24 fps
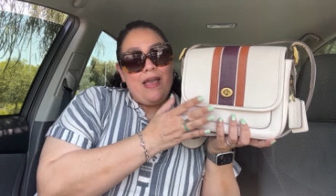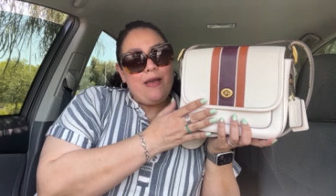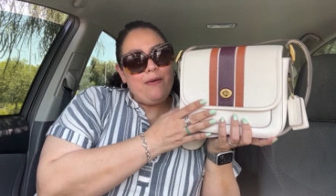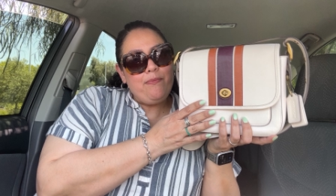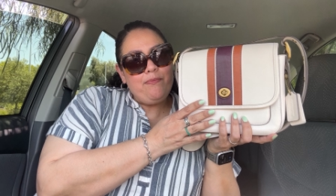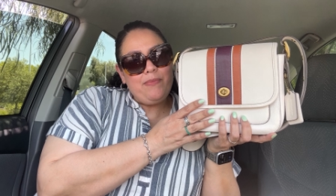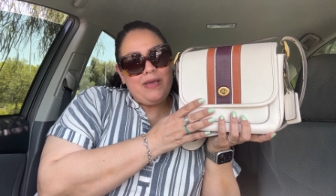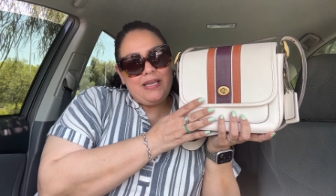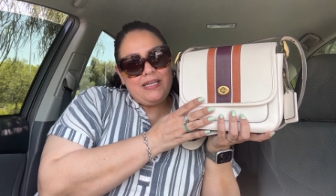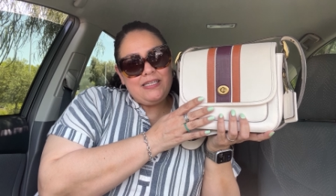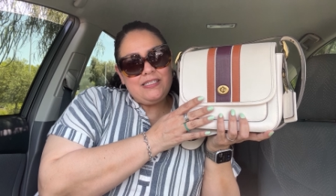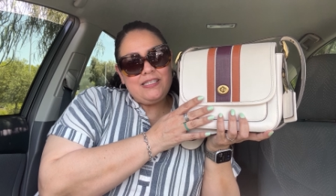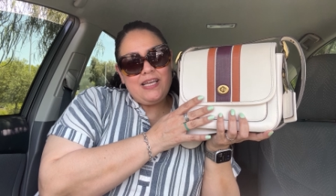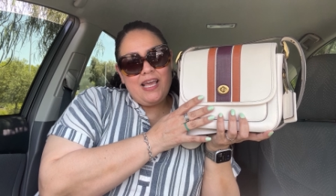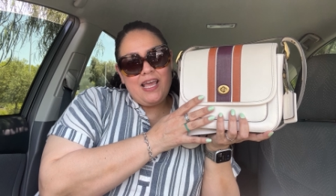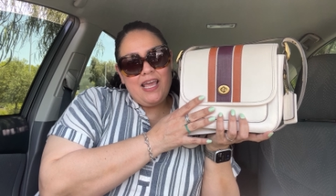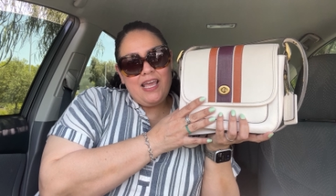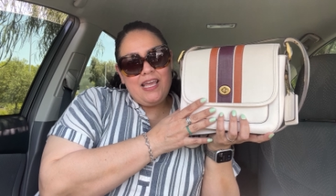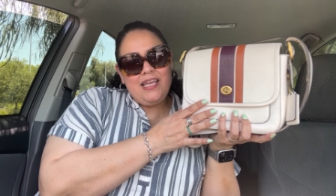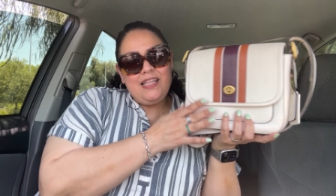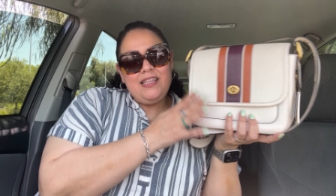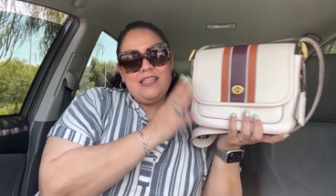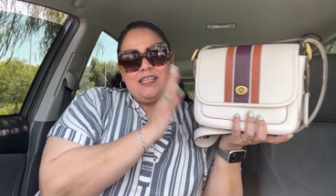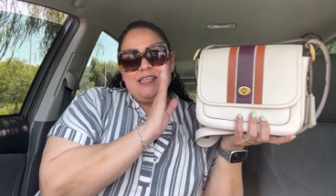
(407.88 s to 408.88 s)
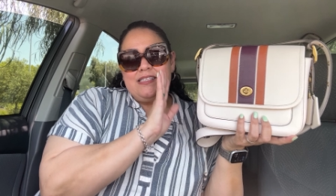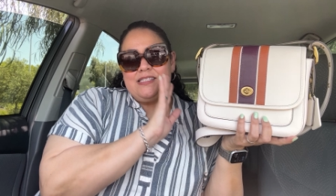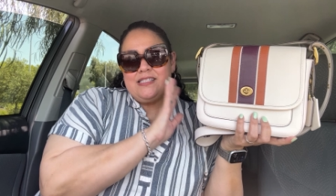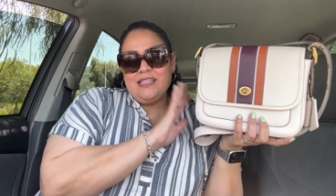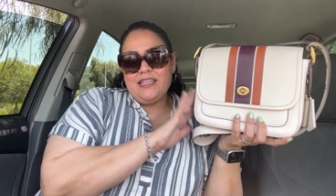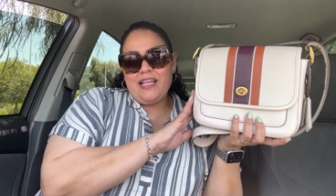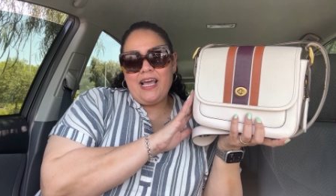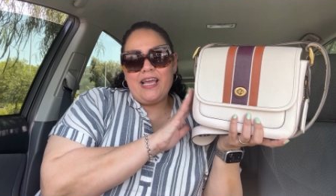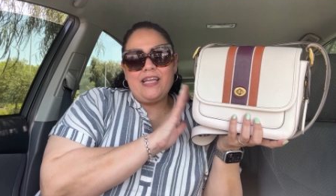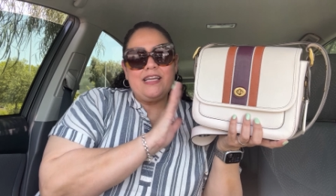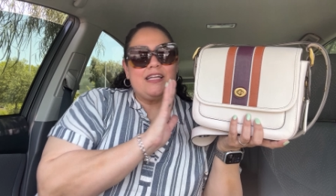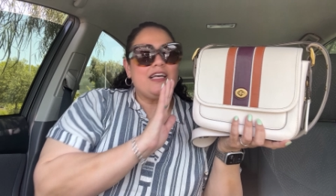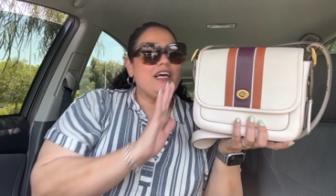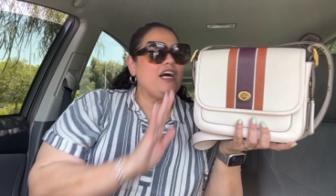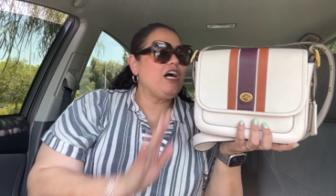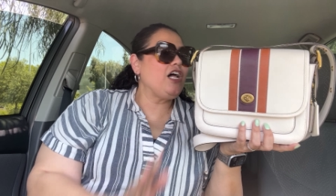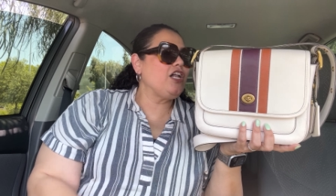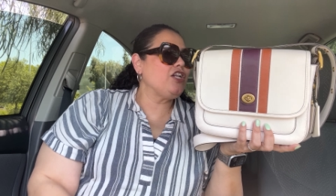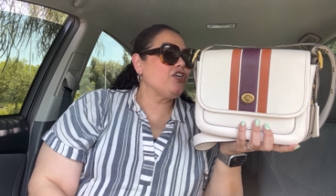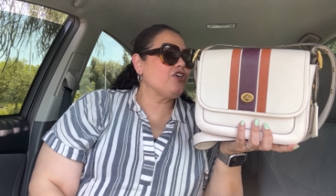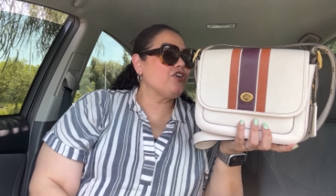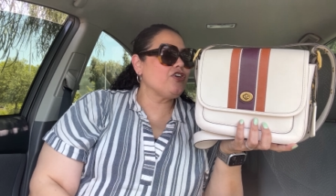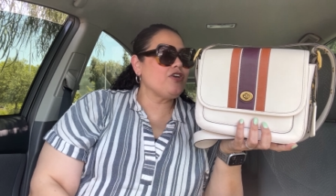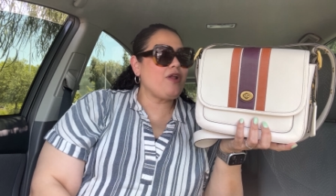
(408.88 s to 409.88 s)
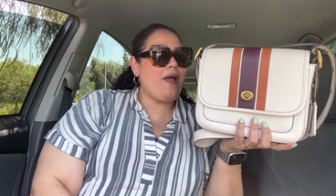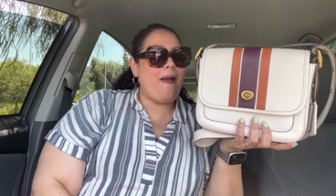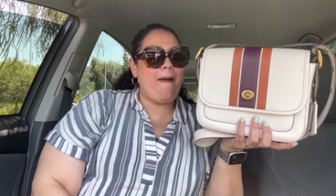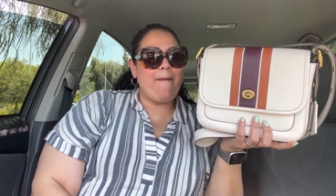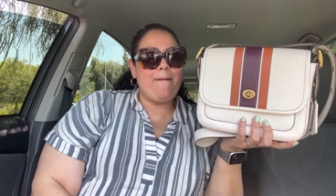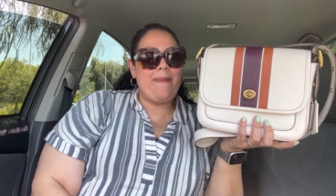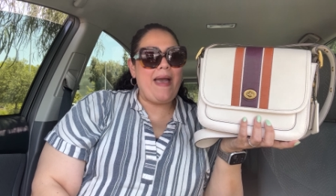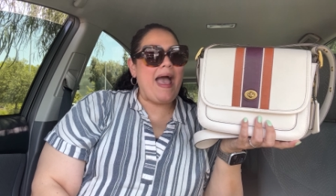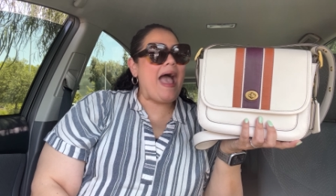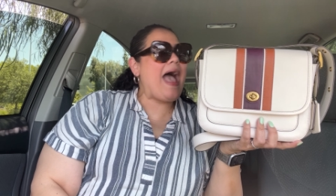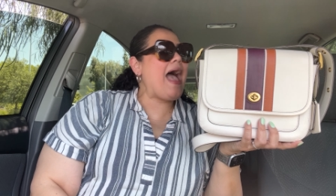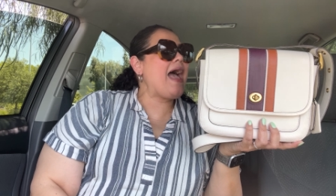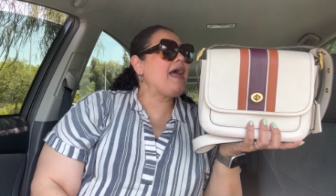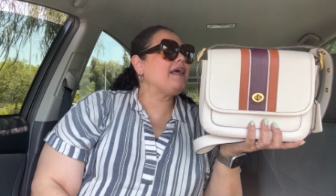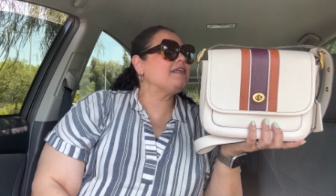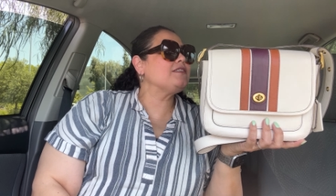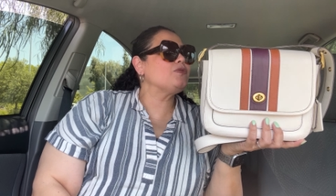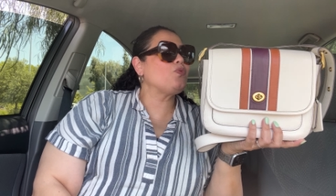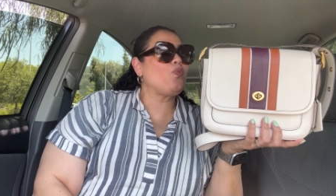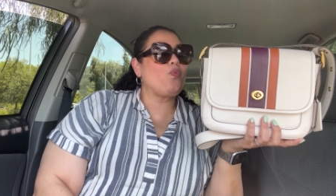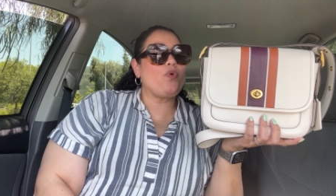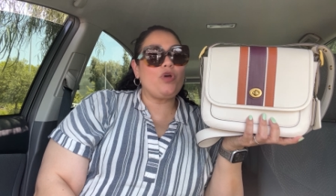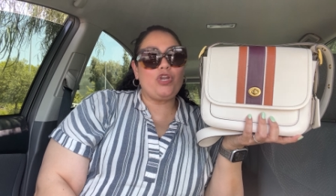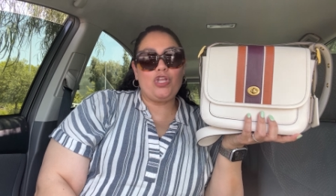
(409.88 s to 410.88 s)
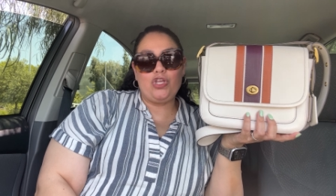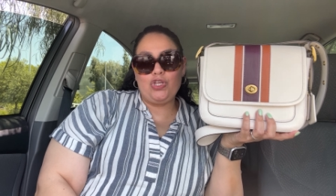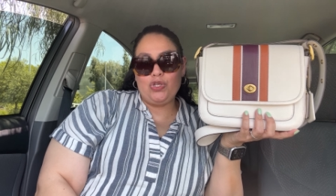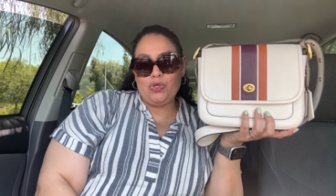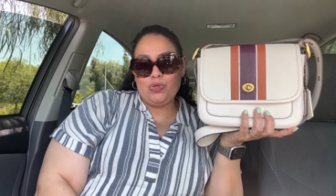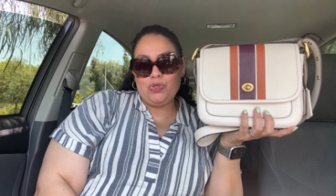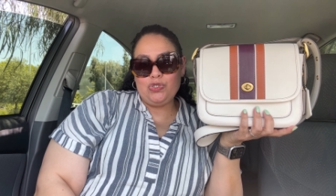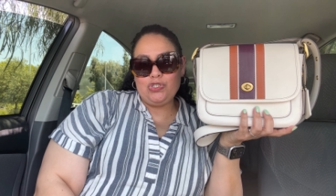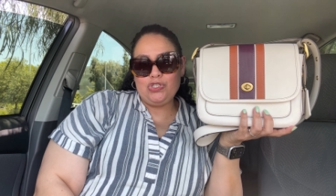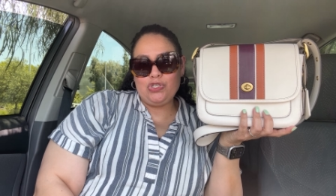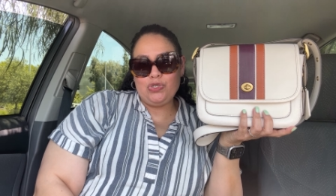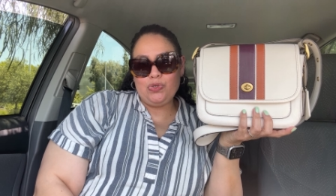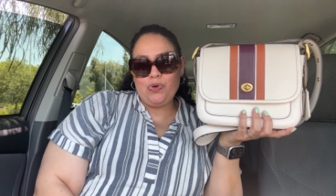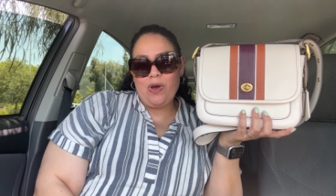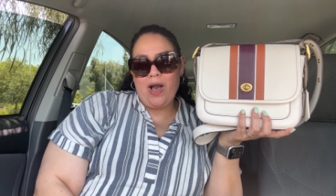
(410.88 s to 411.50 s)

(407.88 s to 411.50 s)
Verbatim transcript: maintain these light colored bags, what do you do?